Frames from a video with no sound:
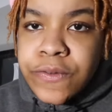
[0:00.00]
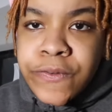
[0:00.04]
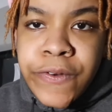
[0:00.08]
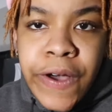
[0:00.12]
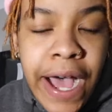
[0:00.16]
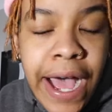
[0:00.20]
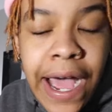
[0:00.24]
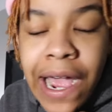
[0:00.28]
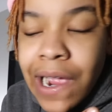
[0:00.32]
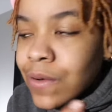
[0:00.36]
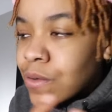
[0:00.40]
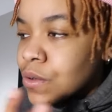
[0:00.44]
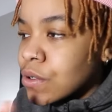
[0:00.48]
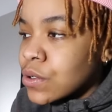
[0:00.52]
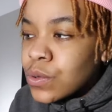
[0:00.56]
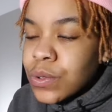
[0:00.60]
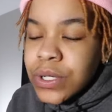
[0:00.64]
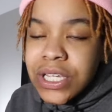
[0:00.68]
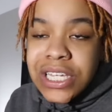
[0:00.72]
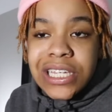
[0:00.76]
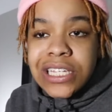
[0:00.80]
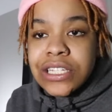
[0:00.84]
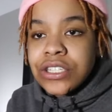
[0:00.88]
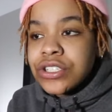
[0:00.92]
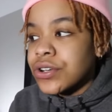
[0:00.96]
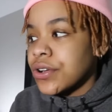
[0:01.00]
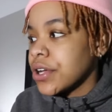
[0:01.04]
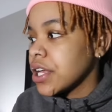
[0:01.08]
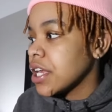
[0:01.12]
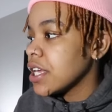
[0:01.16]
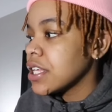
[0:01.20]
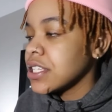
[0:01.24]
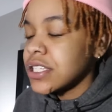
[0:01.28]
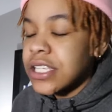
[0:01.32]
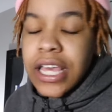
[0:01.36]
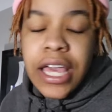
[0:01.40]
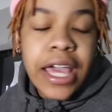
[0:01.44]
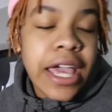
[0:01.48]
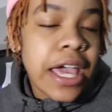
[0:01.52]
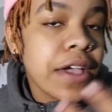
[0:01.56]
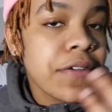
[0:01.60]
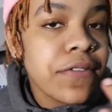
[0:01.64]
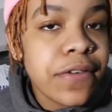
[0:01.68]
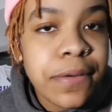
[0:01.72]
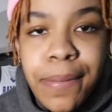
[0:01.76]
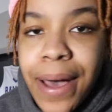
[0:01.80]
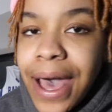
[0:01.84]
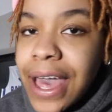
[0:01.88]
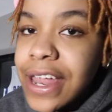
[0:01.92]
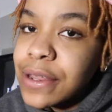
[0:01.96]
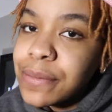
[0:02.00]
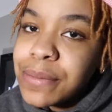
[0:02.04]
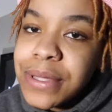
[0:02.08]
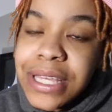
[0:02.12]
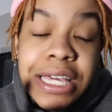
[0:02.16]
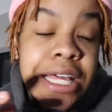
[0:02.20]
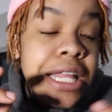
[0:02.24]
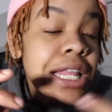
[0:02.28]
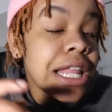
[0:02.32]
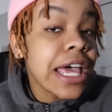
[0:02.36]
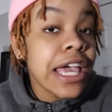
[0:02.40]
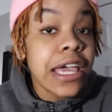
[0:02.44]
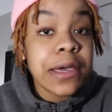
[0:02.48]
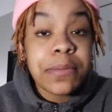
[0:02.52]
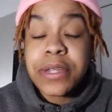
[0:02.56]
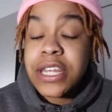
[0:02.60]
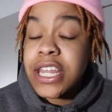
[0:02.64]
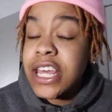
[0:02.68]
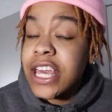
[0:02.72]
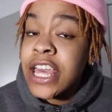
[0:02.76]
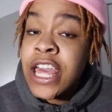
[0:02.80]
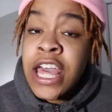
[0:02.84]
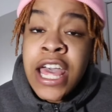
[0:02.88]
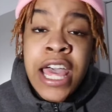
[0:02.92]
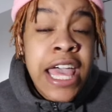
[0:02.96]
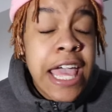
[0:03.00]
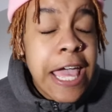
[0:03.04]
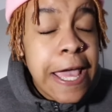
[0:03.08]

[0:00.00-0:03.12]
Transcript: viral weed trends and everybody be claiming that